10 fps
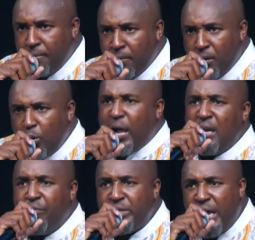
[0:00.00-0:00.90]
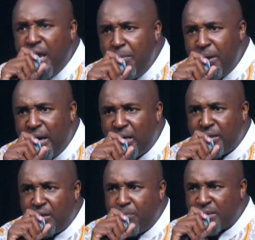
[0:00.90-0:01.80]
You can't even say amen under
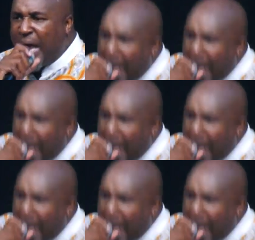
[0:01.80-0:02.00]
that mask.